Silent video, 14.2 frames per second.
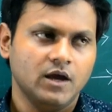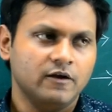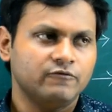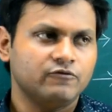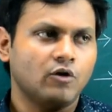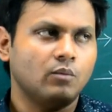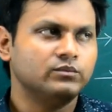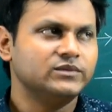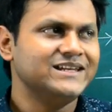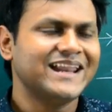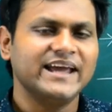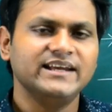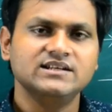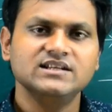from the
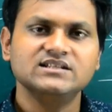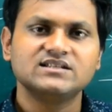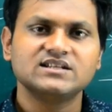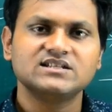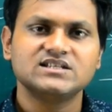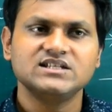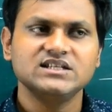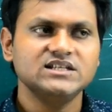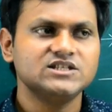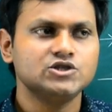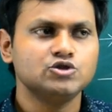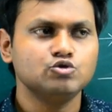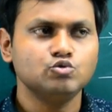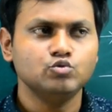
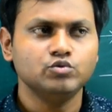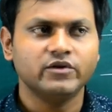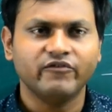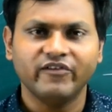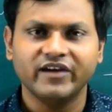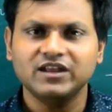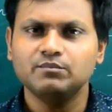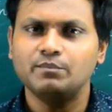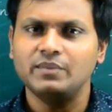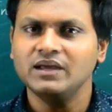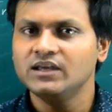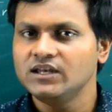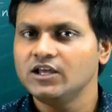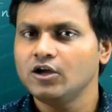1960s to the very
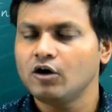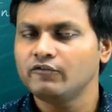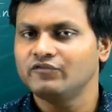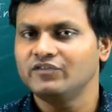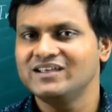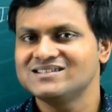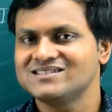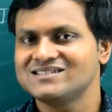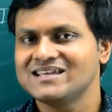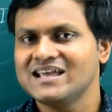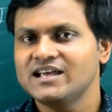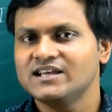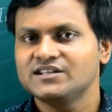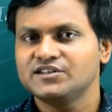beginning of this
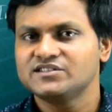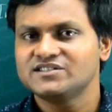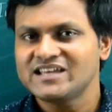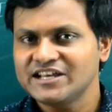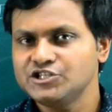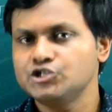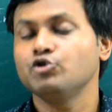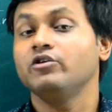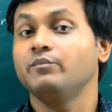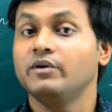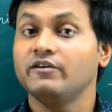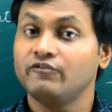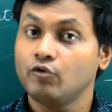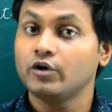century
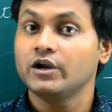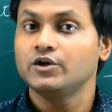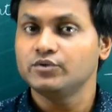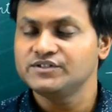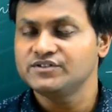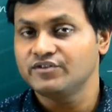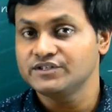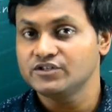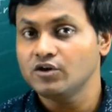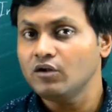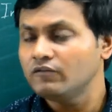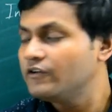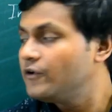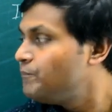before it was resolved.